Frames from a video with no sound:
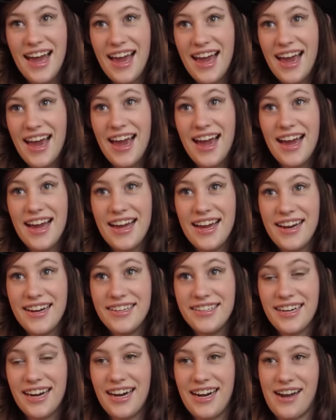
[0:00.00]

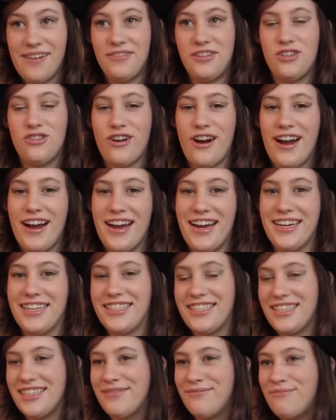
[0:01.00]
And I have to try
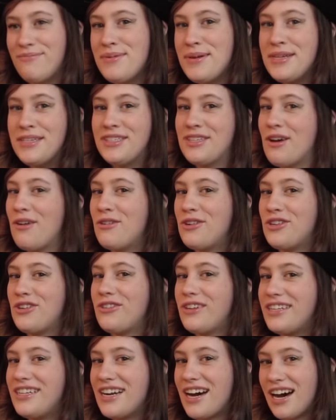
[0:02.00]
to be
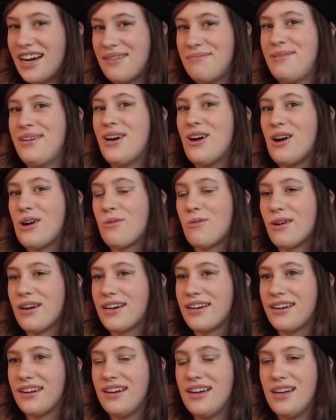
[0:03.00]
social and not be
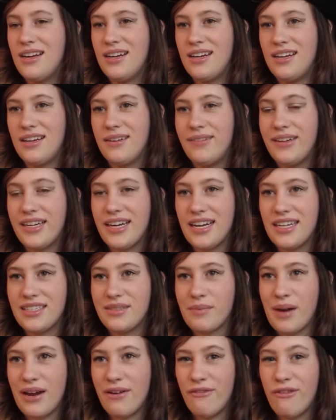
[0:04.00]
awkward
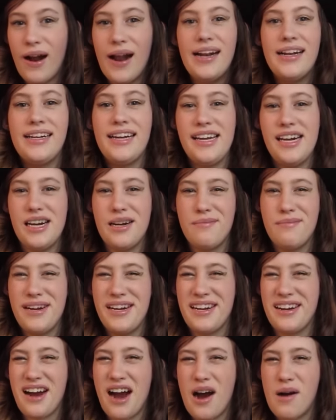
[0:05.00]
because my friend needed me
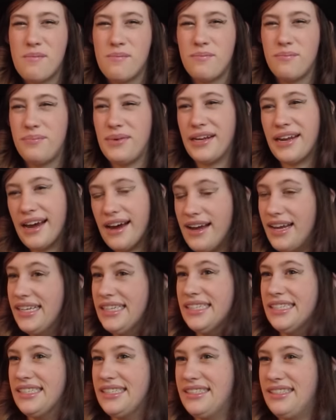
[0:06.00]
to come
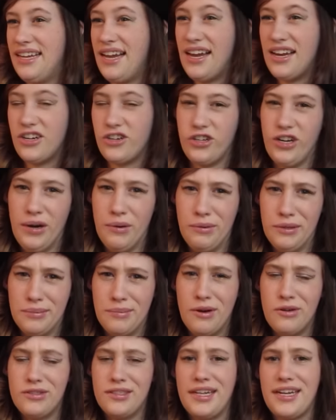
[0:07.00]
because it was
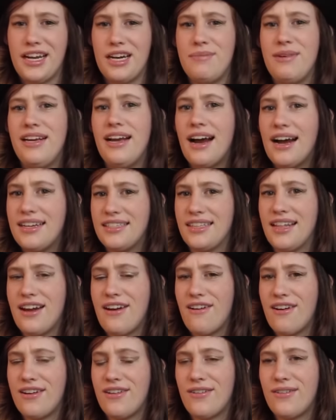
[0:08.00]
mostly going to be guys
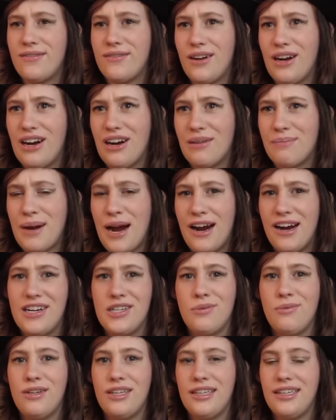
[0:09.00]
there and her
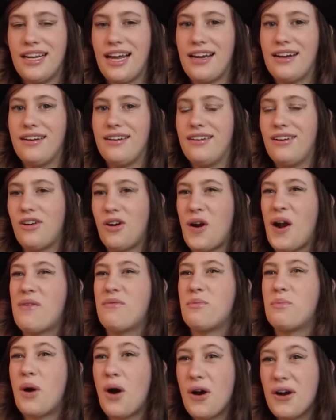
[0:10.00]
parents wouldn't let her
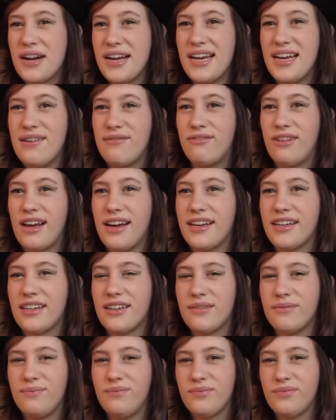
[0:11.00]
have a party if like